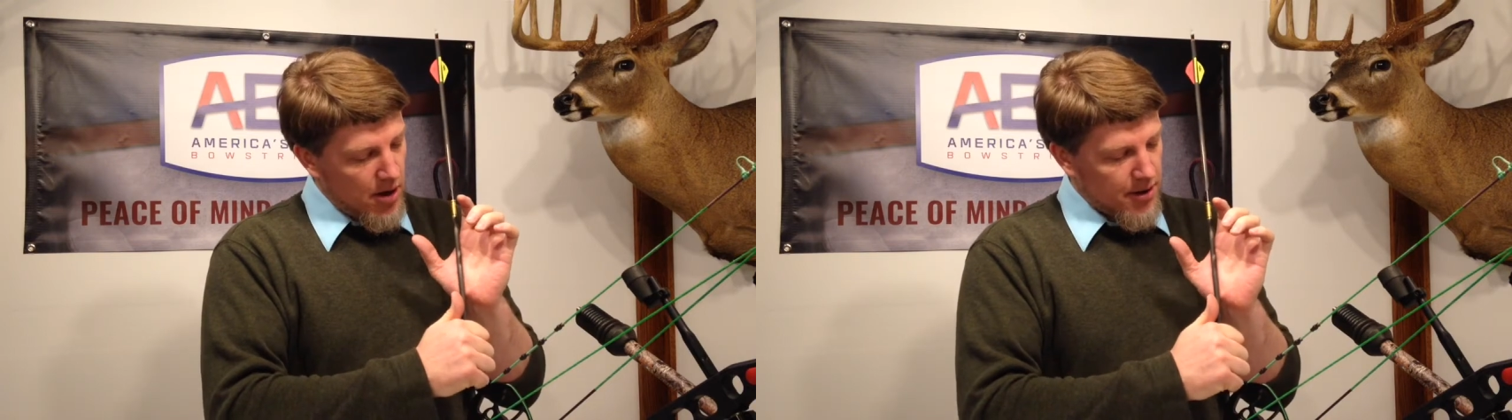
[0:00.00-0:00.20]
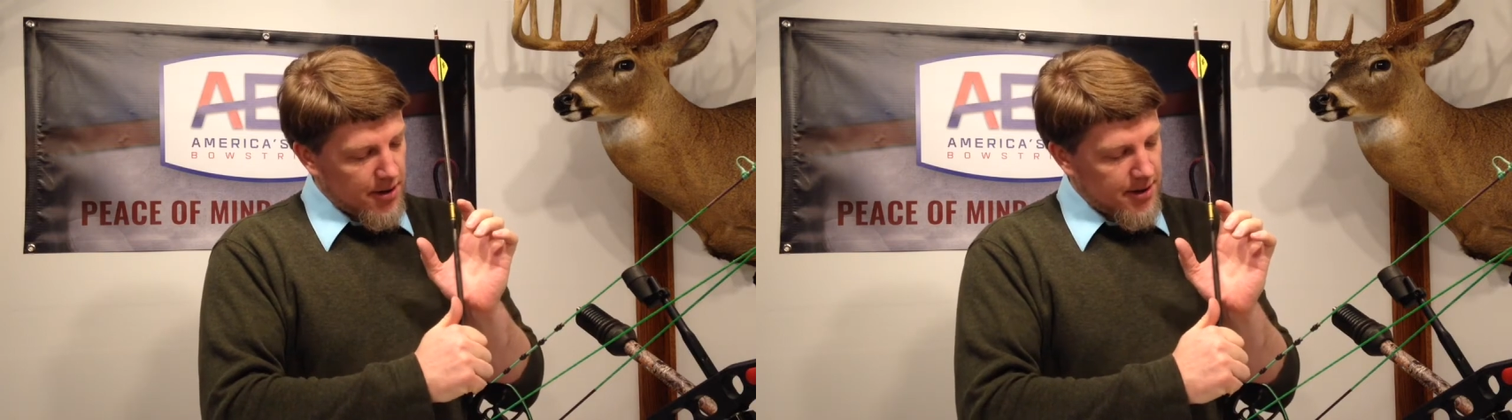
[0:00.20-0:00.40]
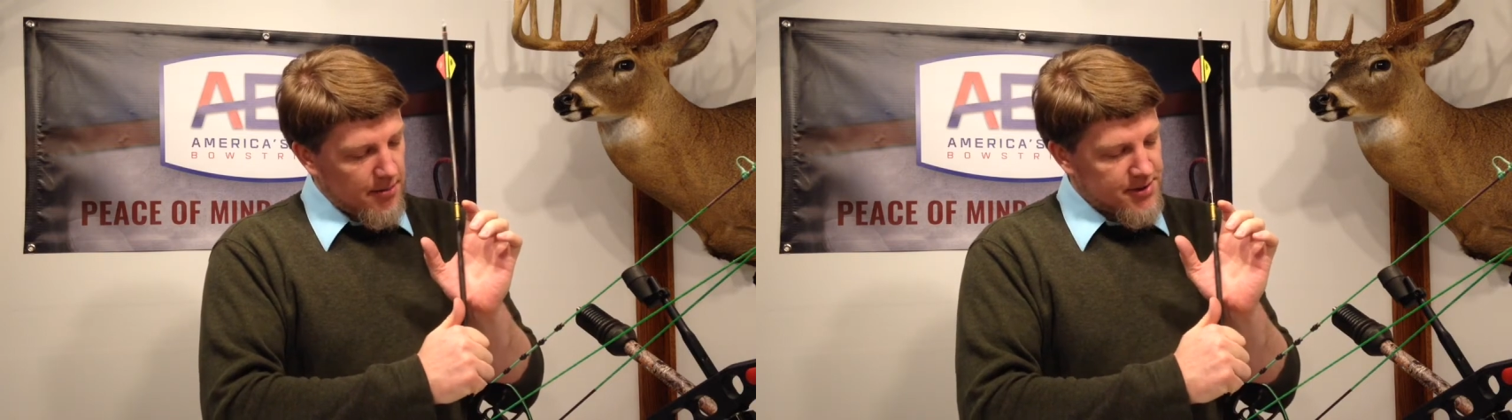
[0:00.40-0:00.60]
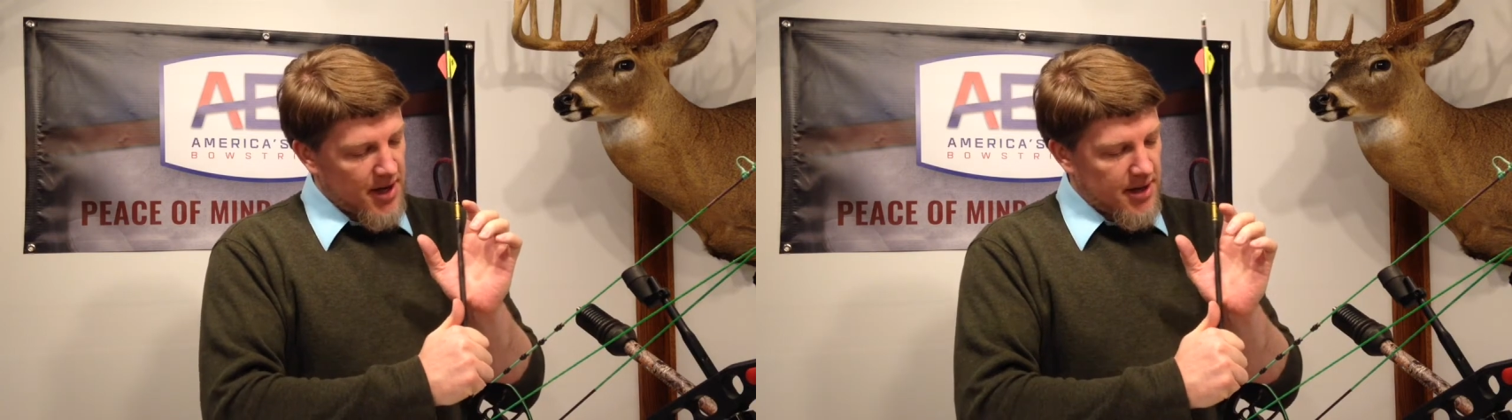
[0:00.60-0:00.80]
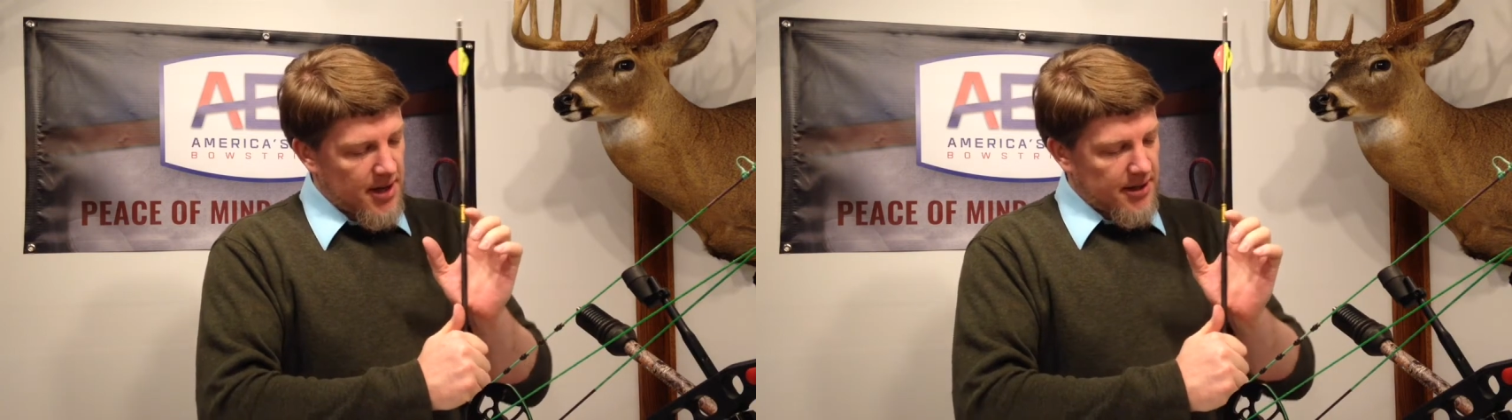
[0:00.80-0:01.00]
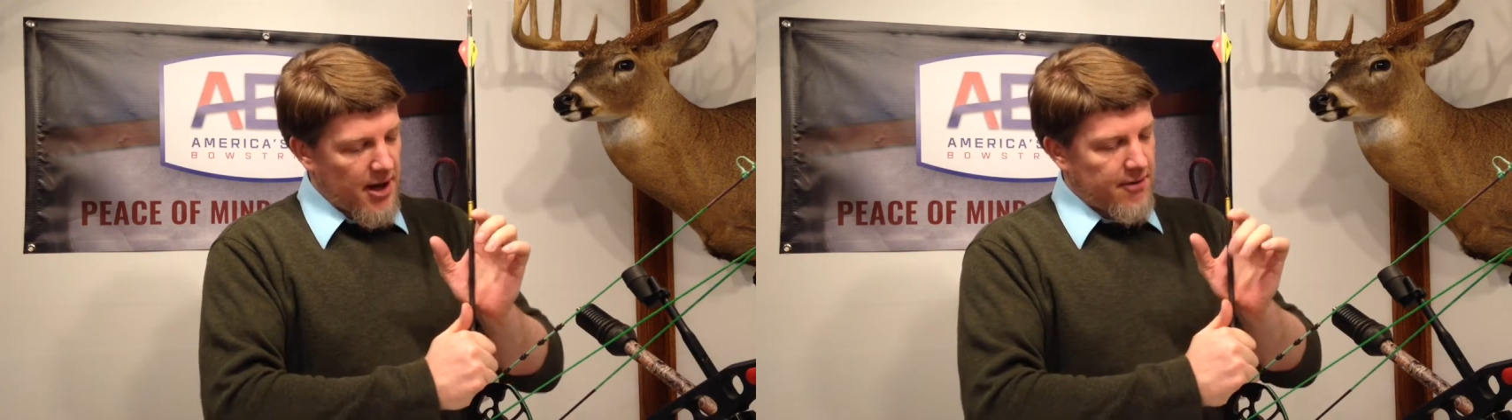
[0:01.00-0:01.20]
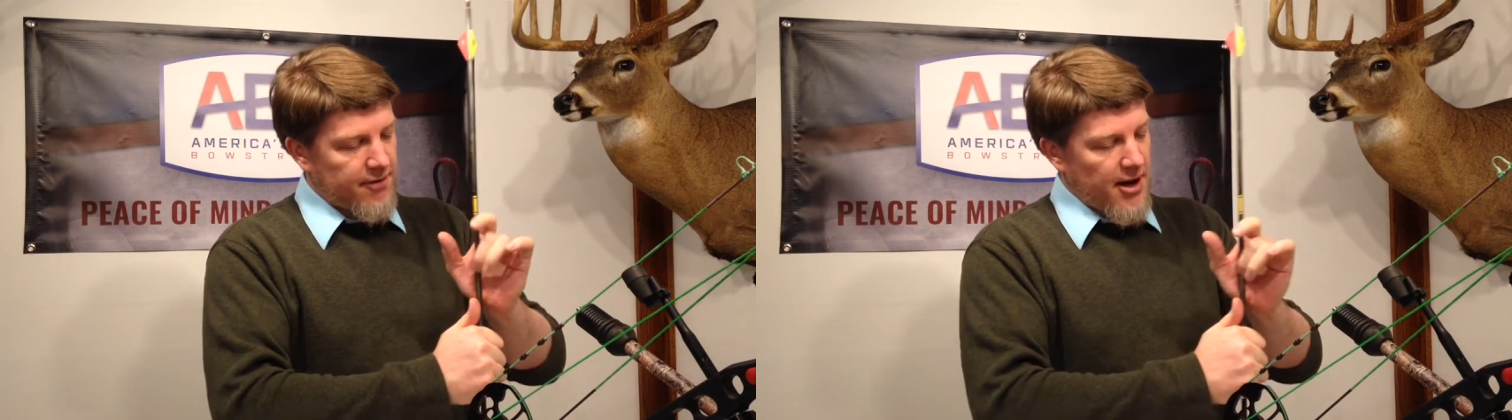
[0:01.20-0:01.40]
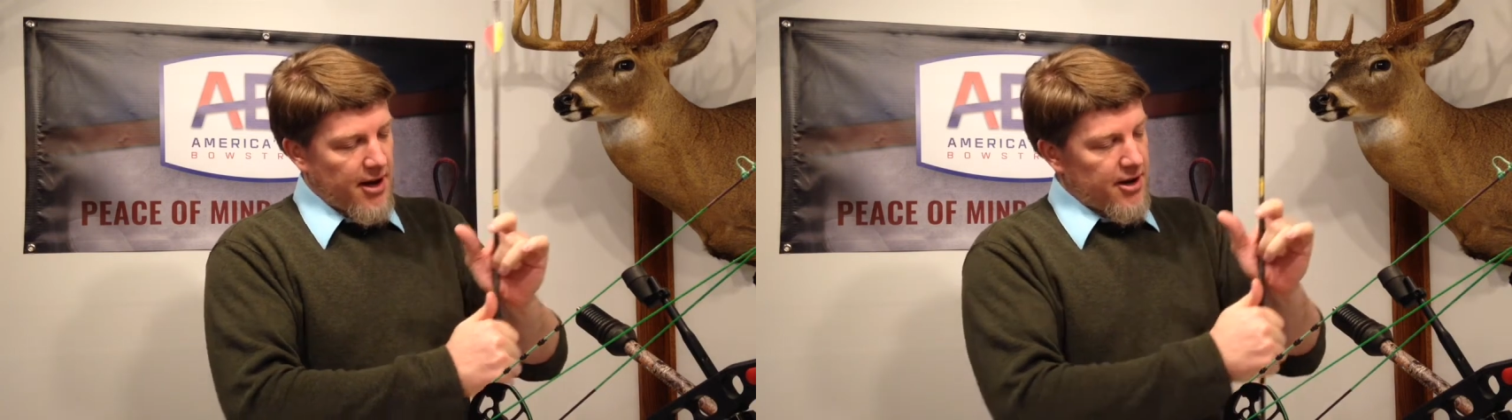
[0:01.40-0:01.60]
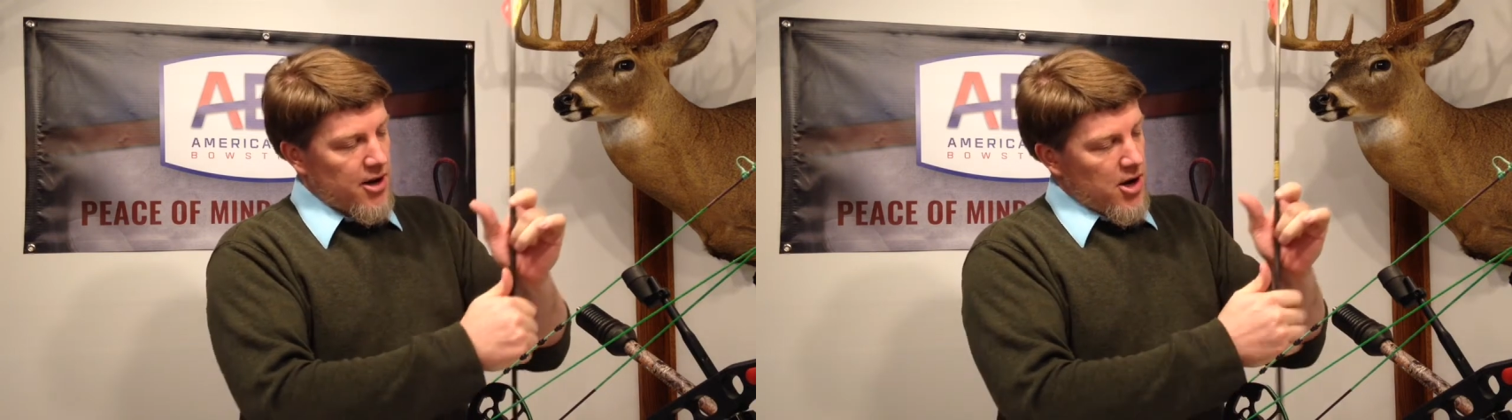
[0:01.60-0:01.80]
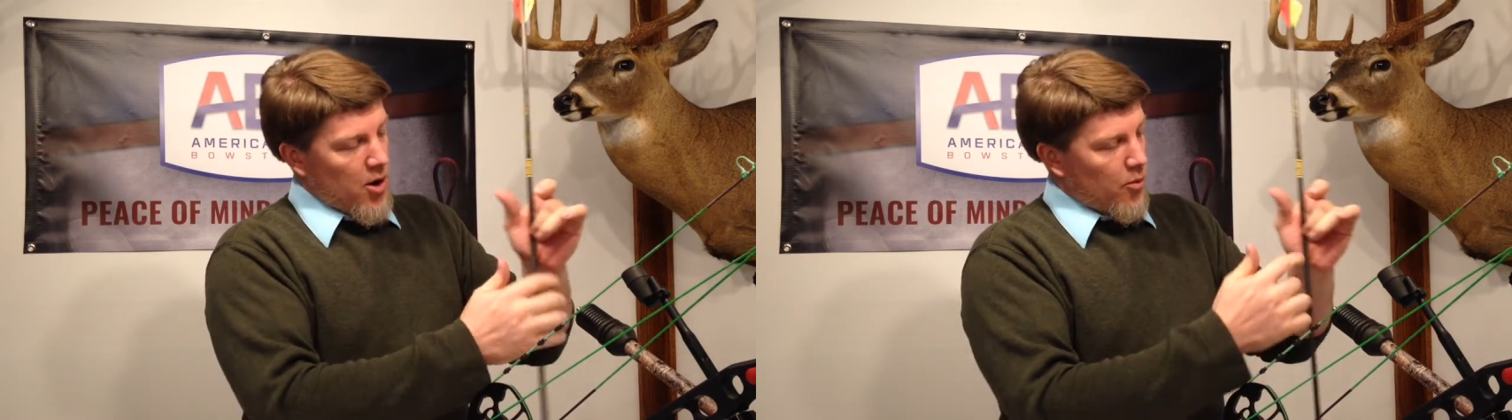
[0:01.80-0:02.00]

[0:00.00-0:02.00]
on the thumb side of that lifeline